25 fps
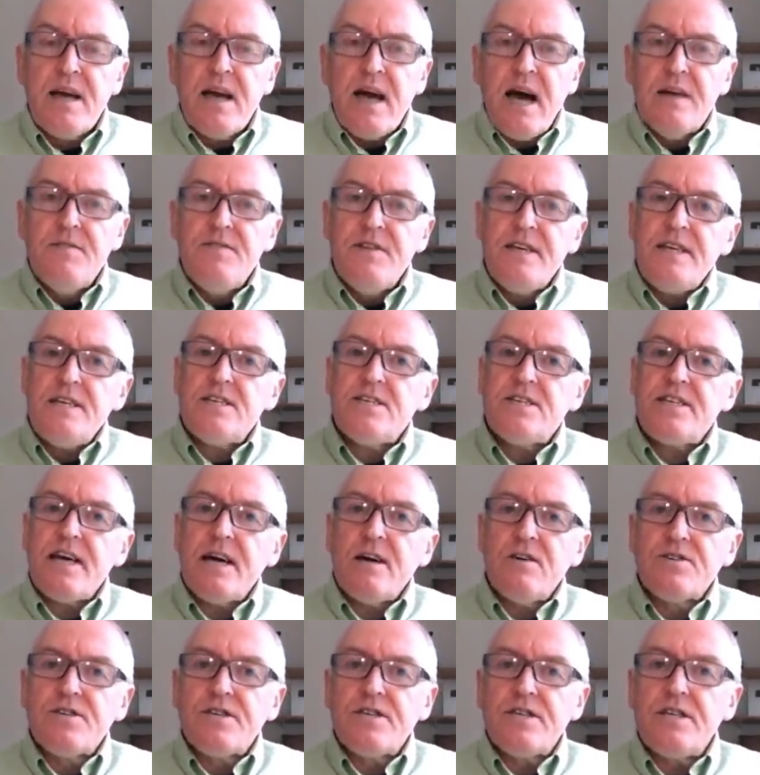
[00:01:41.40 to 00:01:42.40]
And these
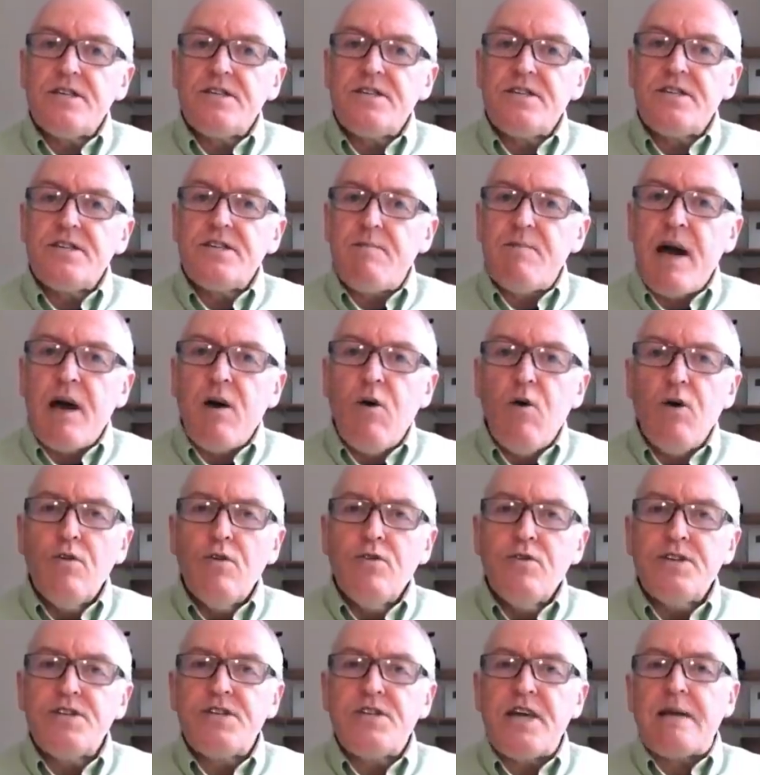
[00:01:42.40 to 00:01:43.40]
cells are the same, they're all
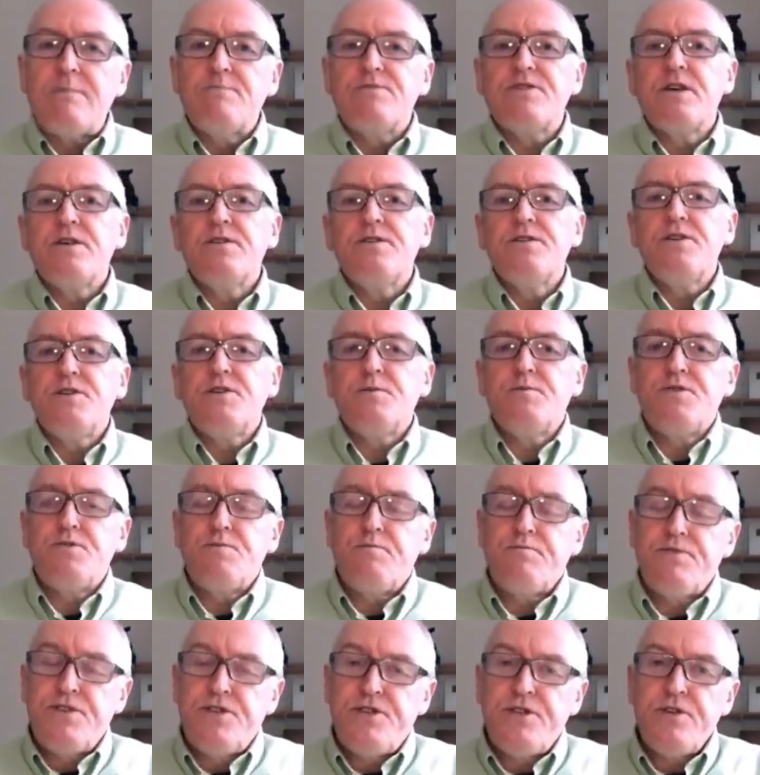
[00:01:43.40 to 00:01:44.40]
the same, so they
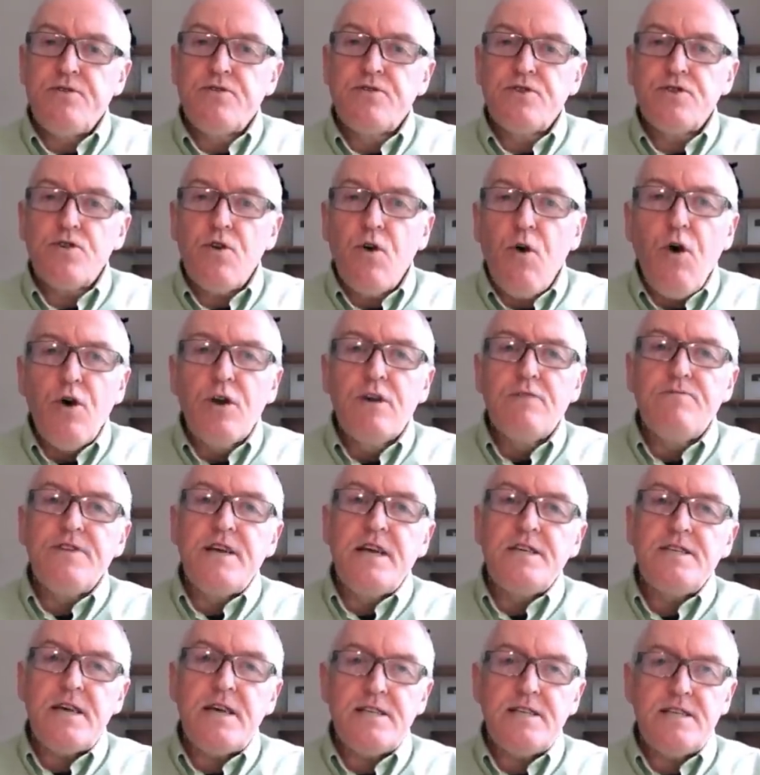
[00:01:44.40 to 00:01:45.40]
should produce all of
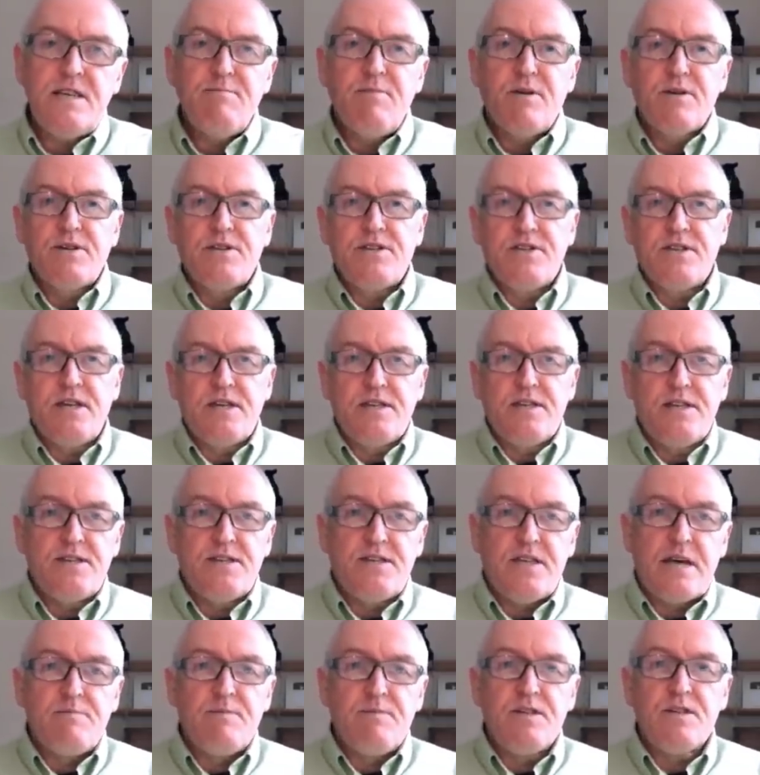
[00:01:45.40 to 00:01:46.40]
these antibodies that are the
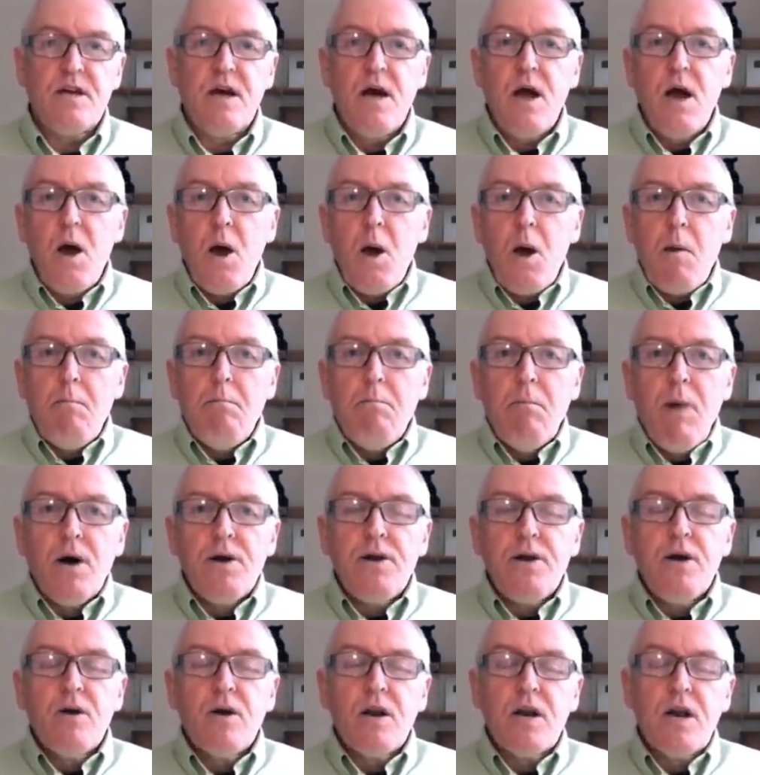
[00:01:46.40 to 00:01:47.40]
same, these
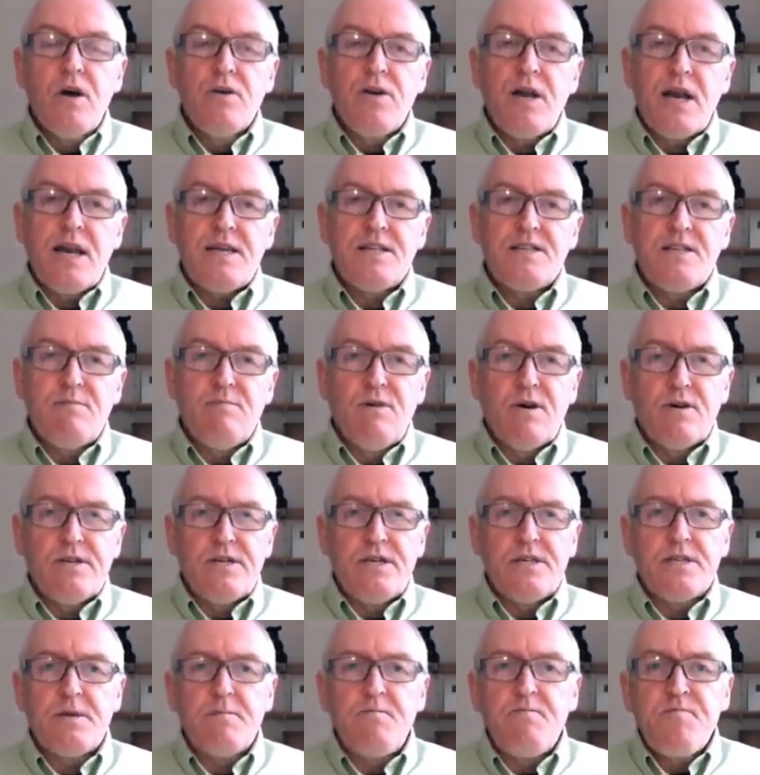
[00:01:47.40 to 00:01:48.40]
monoclonal
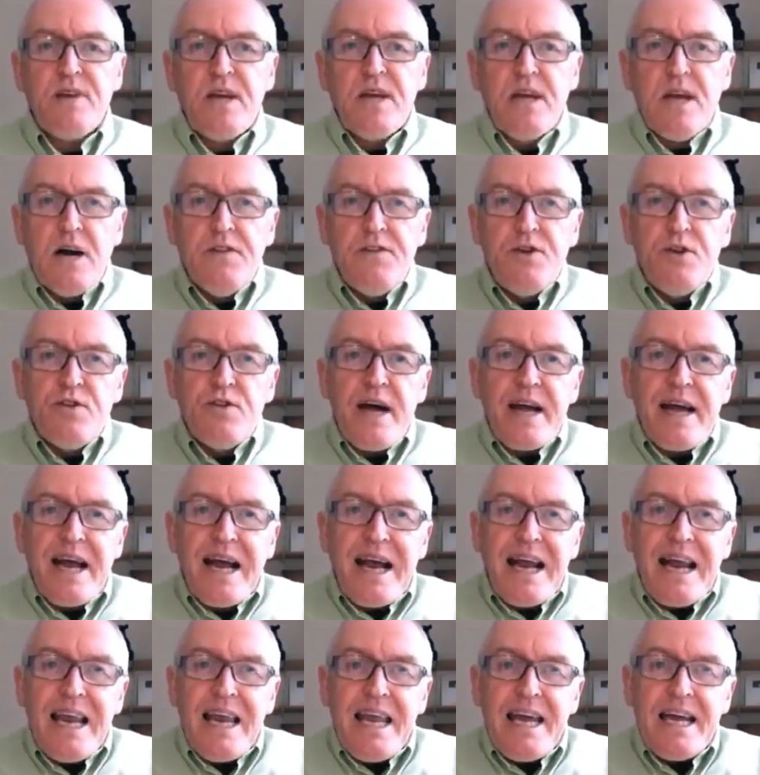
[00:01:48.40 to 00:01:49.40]
antibodies. And you then
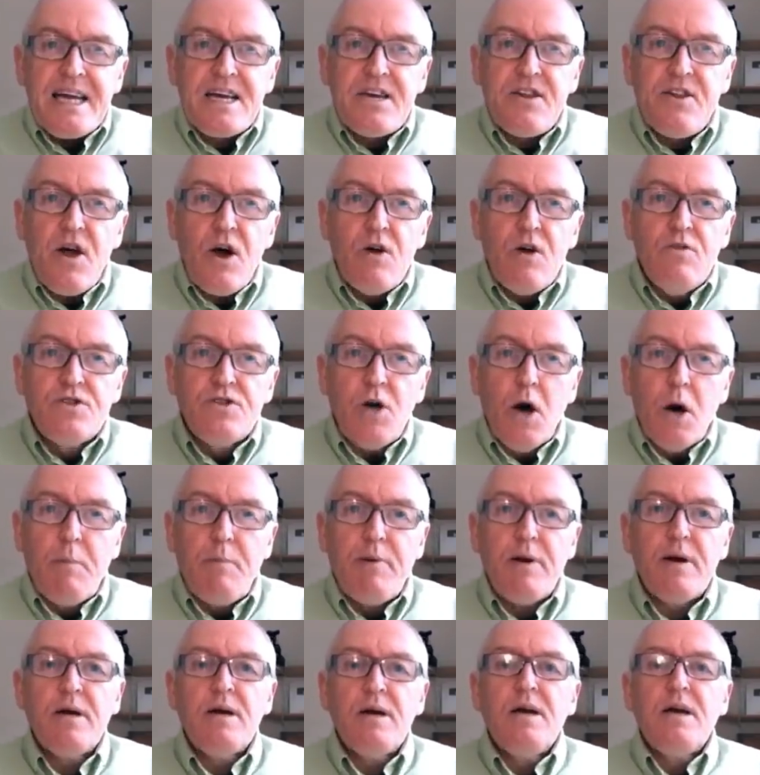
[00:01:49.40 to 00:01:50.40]
collect those up
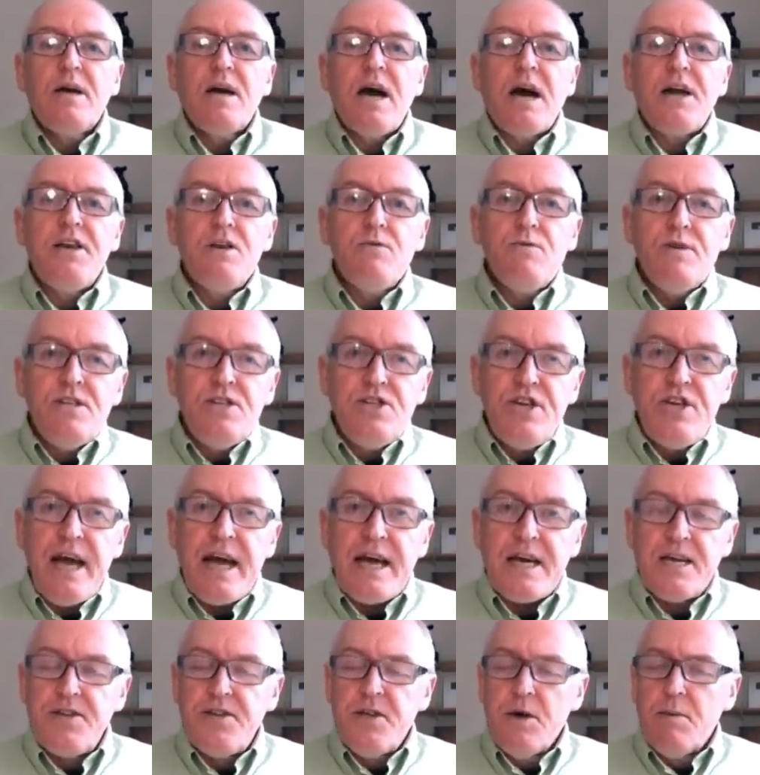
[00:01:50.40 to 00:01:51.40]
and you
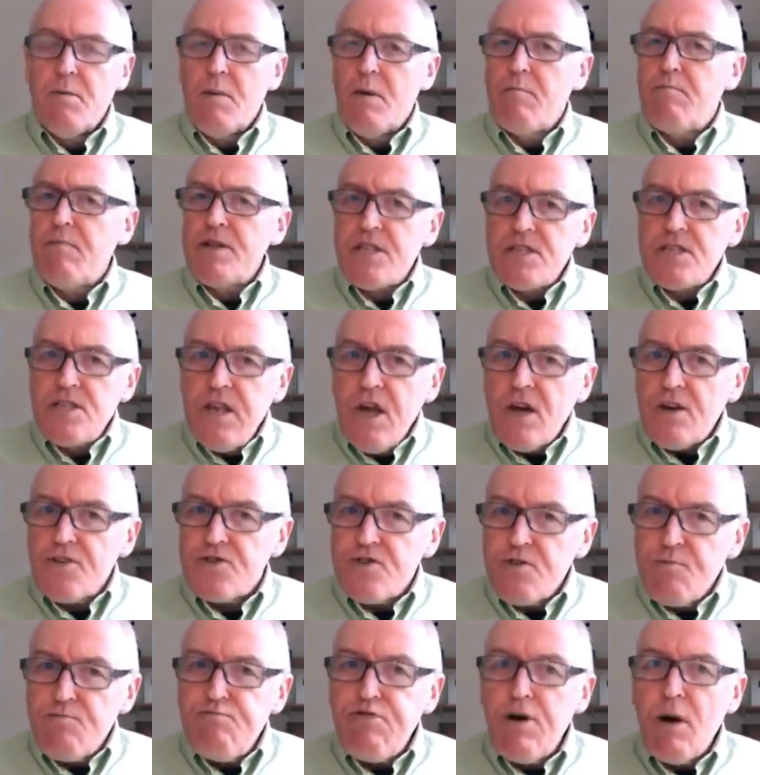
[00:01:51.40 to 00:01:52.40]
inject them. But there's
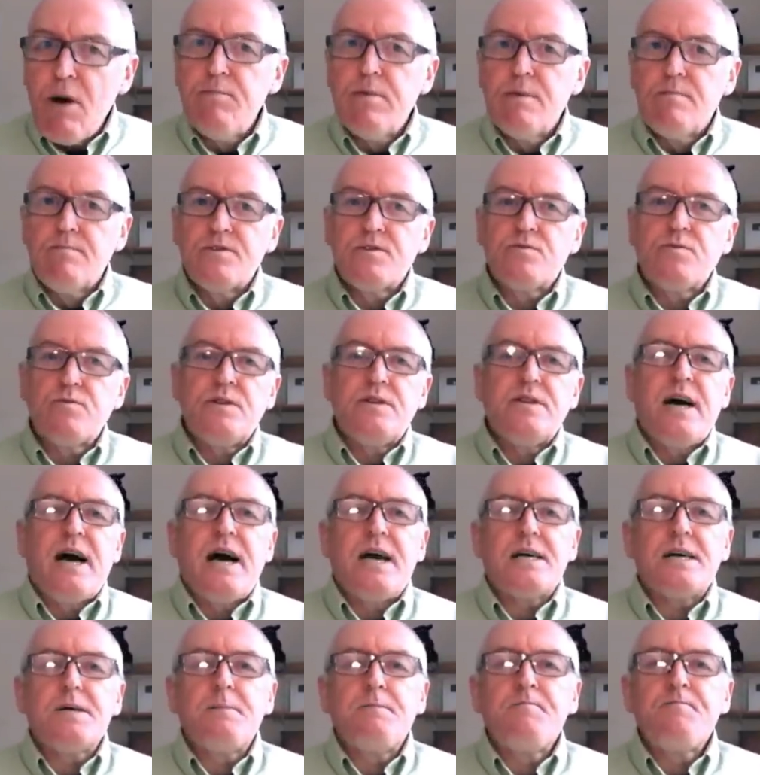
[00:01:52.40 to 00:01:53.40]
lots of problems with
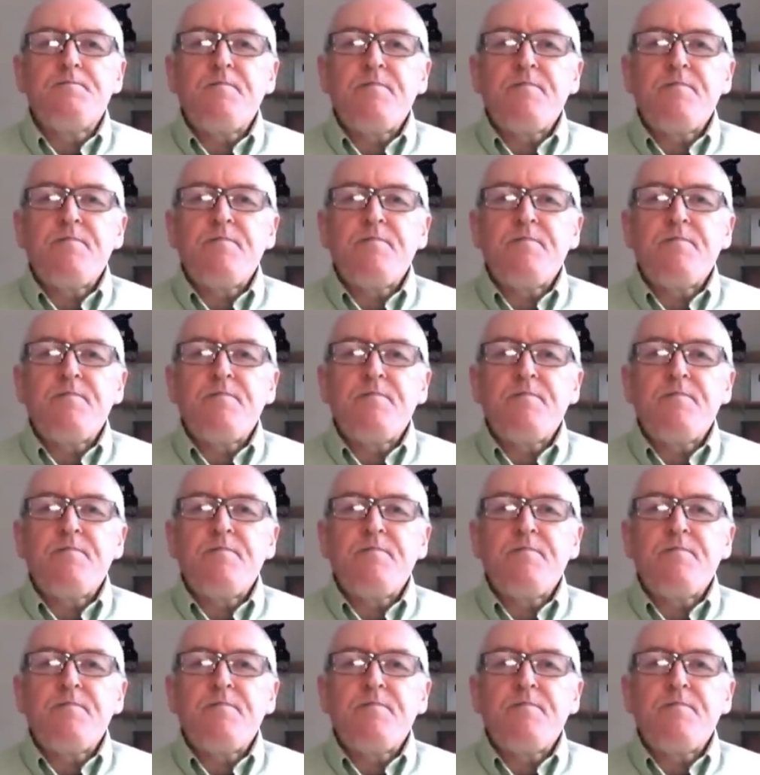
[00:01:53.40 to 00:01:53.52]
that.